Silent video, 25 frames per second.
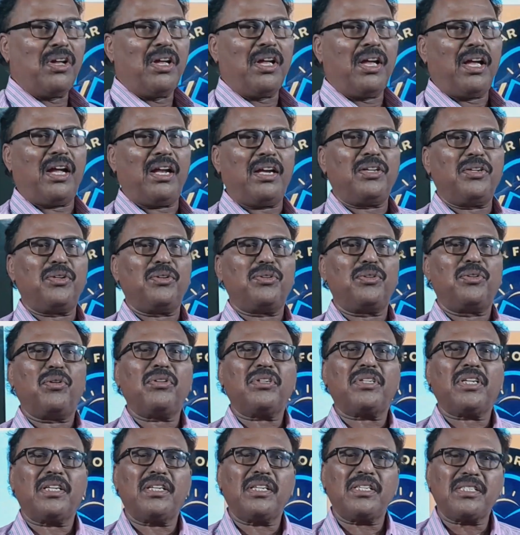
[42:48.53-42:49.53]
and you
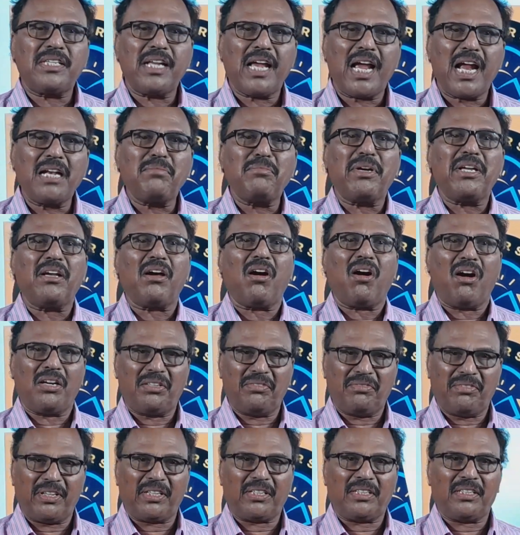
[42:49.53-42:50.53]
don't understand my hard
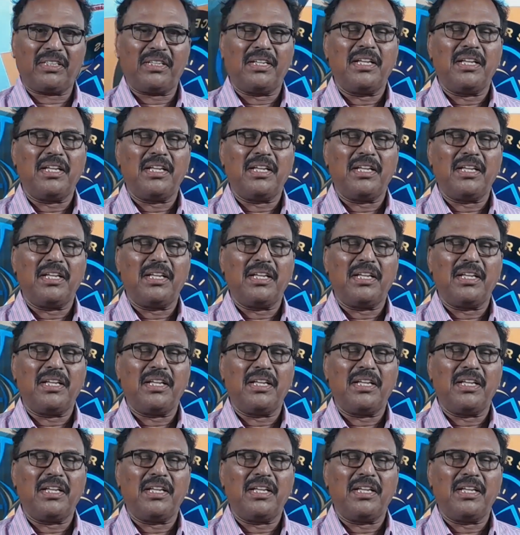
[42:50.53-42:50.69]
work.